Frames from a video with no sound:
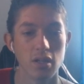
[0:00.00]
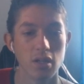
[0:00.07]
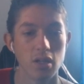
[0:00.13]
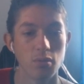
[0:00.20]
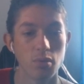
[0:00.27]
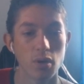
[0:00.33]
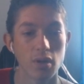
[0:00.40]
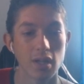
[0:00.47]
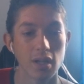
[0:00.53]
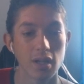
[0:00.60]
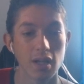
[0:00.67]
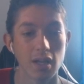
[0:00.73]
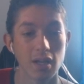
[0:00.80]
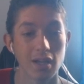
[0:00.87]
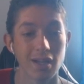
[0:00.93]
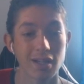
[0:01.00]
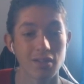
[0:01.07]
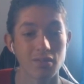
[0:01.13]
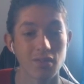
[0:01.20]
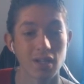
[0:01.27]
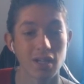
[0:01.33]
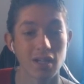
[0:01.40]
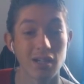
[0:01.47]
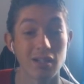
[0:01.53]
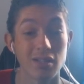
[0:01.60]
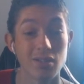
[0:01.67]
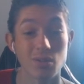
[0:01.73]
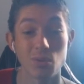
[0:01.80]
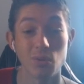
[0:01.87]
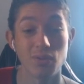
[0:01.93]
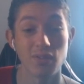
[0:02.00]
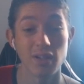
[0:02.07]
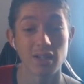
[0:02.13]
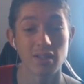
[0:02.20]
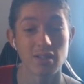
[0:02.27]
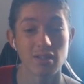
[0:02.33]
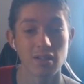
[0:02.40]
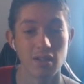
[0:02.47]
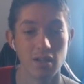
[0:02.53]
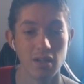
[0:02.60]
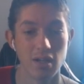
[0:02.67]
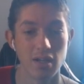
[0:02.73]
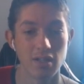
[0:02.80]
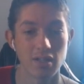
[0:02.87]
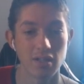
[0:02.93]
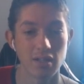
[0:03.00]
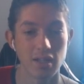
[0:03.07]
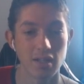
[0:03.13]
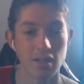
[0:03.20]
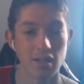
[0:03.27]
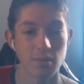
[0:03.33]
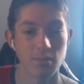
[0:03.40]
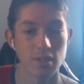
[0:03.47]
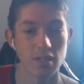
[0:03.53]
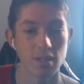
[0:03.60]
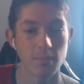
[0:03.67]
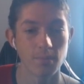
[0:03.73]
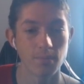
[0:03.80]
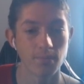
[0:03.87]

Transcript: Your opponent cannot activate cards or effects until the end of damage step.